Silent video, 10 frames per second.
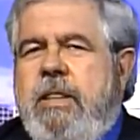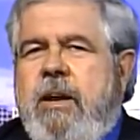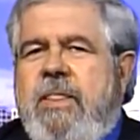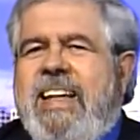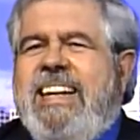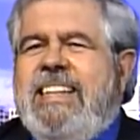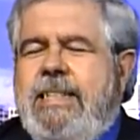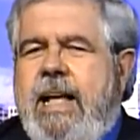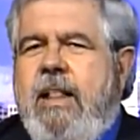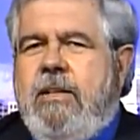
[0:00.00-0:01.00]
the
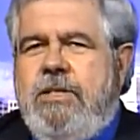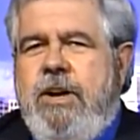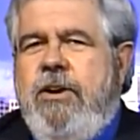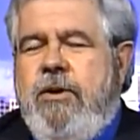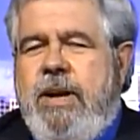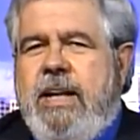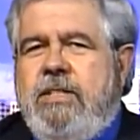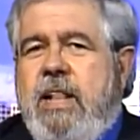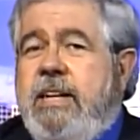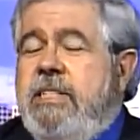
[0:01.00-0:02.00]
gazelles they're known
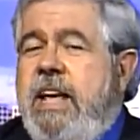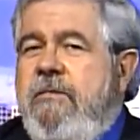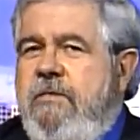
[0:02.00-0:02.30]
as, like, say,